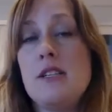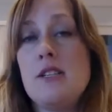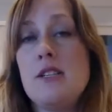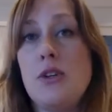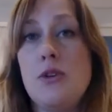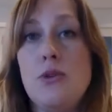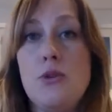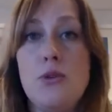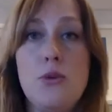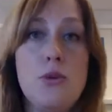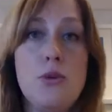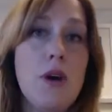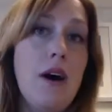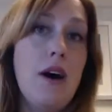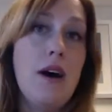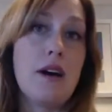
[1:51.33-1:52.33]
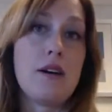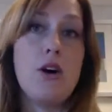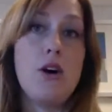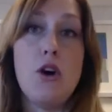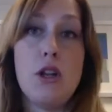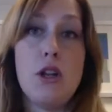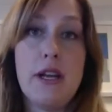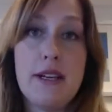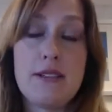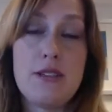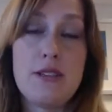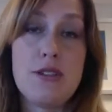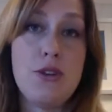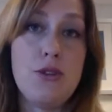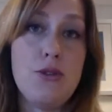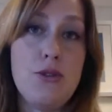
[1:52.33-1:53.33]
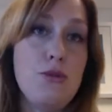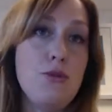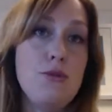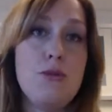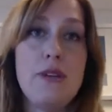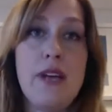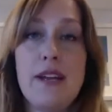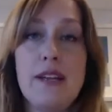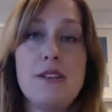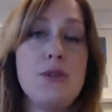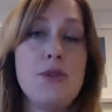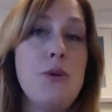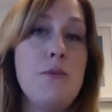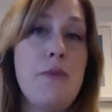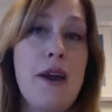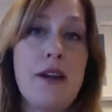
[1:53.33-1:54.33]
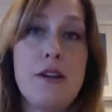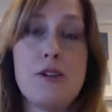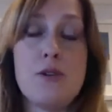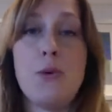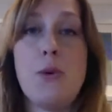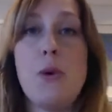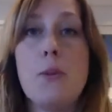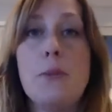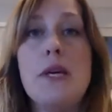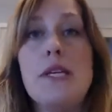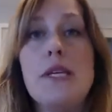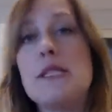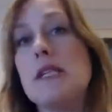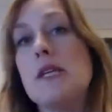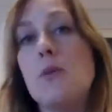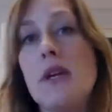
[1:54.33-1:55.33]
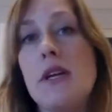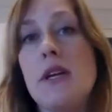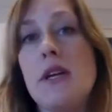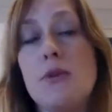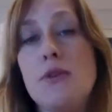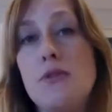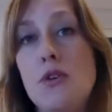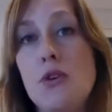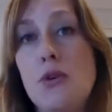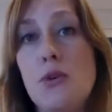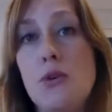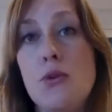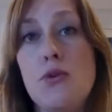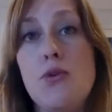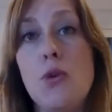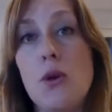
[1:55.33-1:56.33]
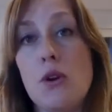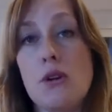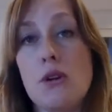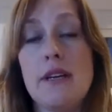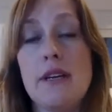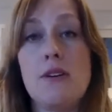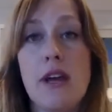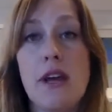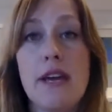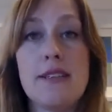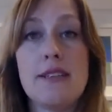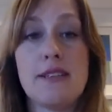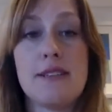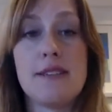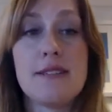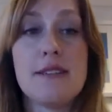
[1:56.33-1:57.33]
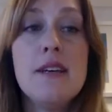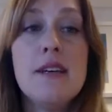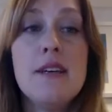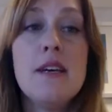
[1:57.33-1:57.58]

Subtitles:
to cull it, to get it into a manageable piece that we can review for legal cases.